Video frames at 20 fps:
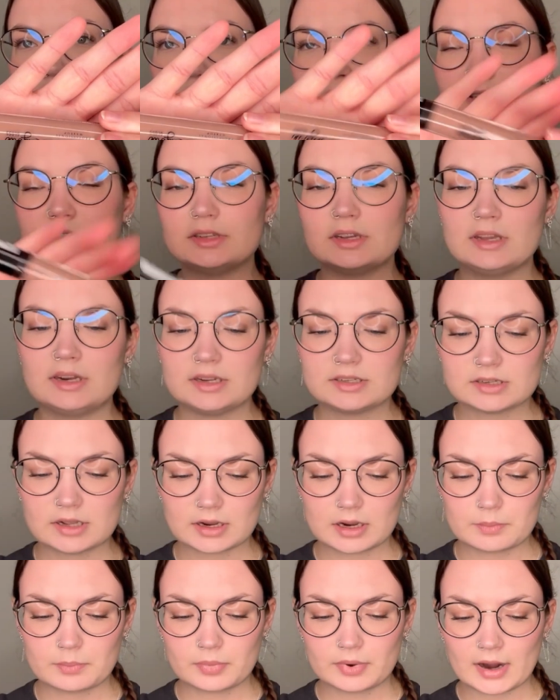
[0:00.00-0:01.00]
this. It is
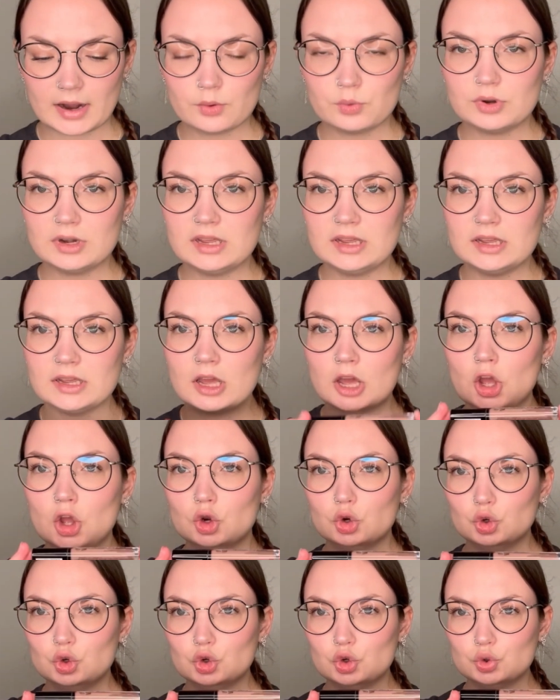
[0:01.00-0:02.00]
like a brownie
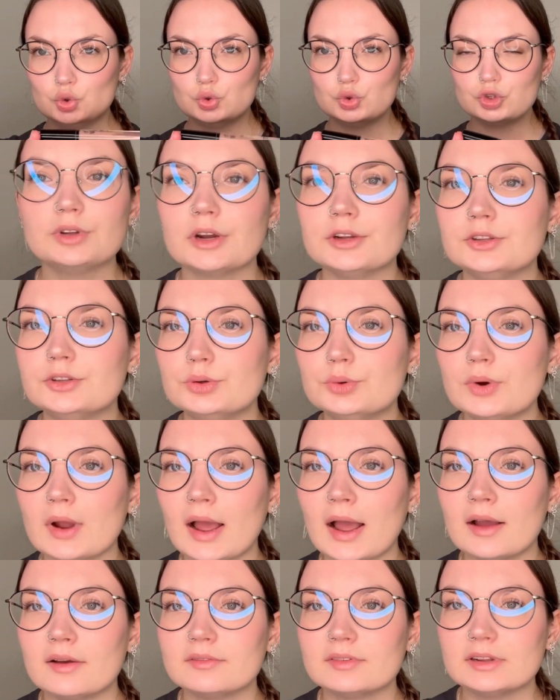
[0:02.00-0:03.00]
nude. I do
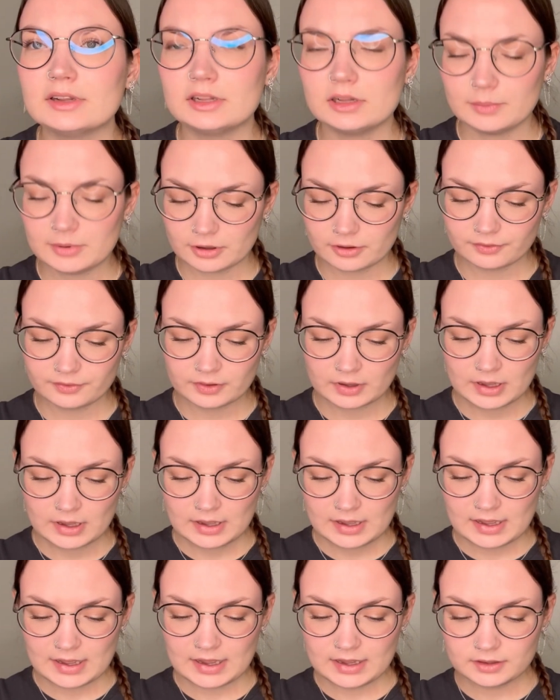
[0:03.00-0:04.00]
have a little bit of
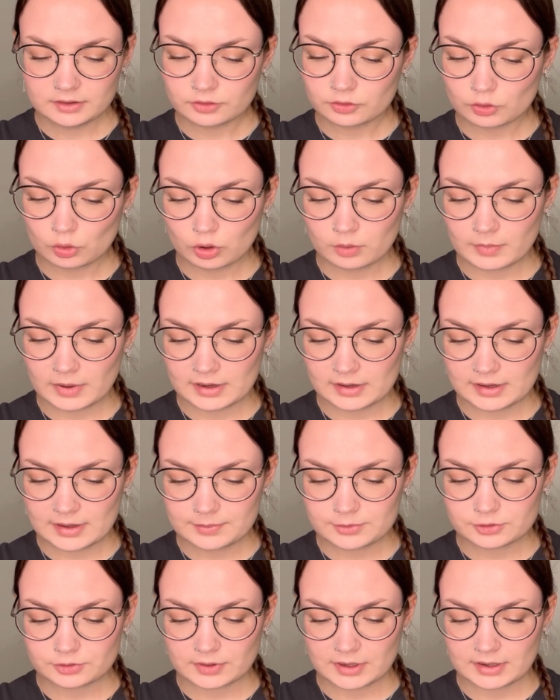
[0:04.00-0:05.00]
it on my
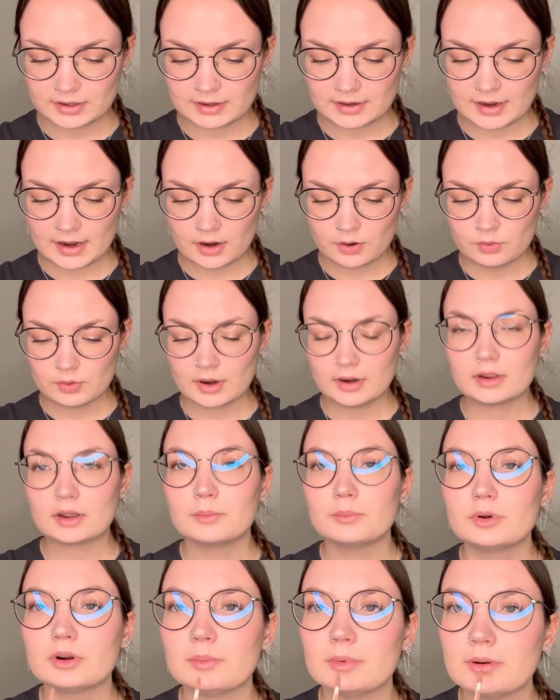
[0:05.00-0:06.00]
lips right now. I can
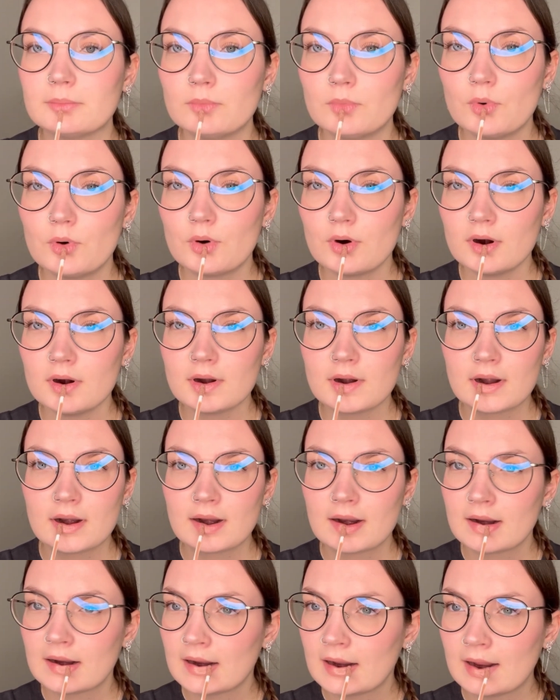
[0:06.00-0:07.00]
put a bit more.
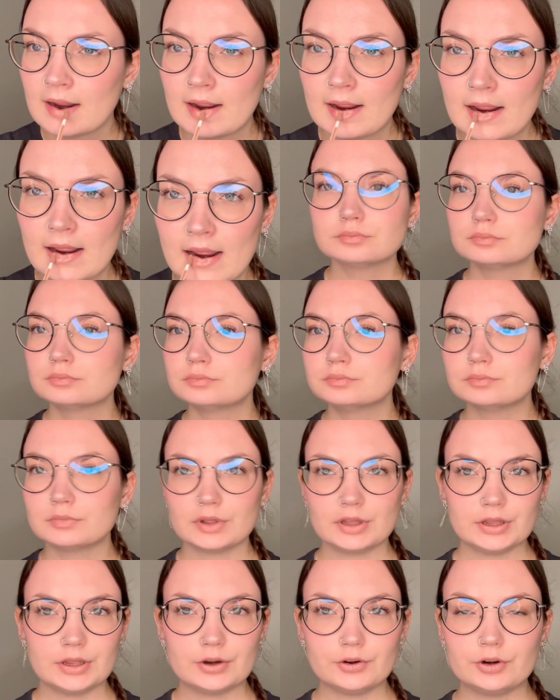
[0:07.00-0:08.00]

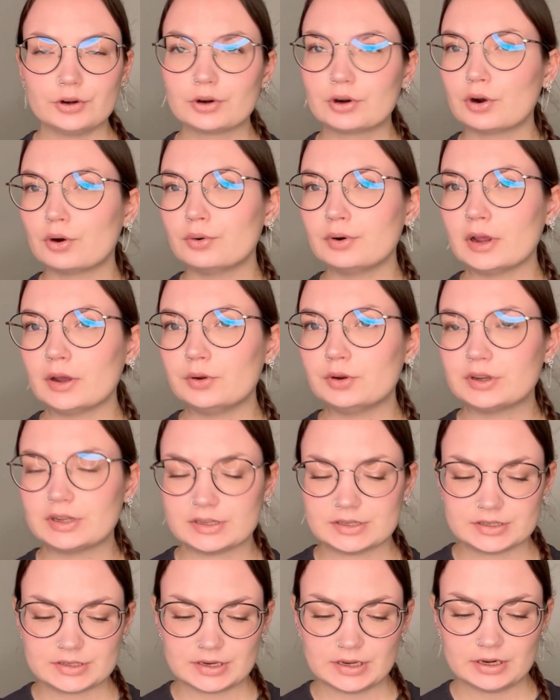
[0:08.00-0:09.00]
Here you go, now you can
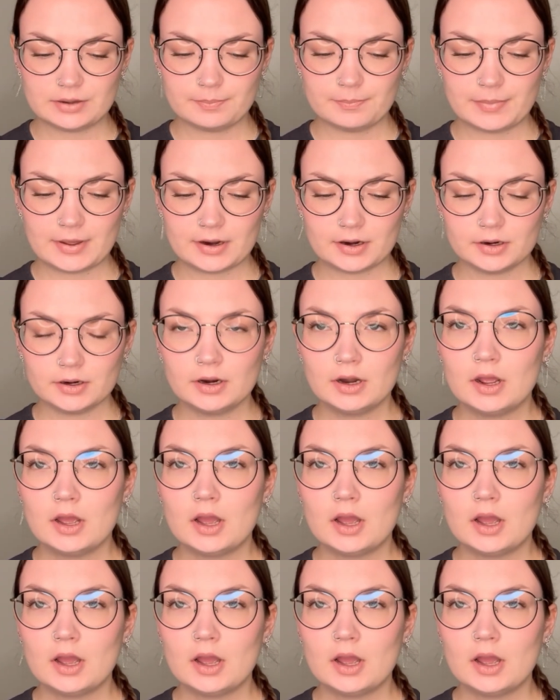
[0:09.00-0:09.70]
see it better.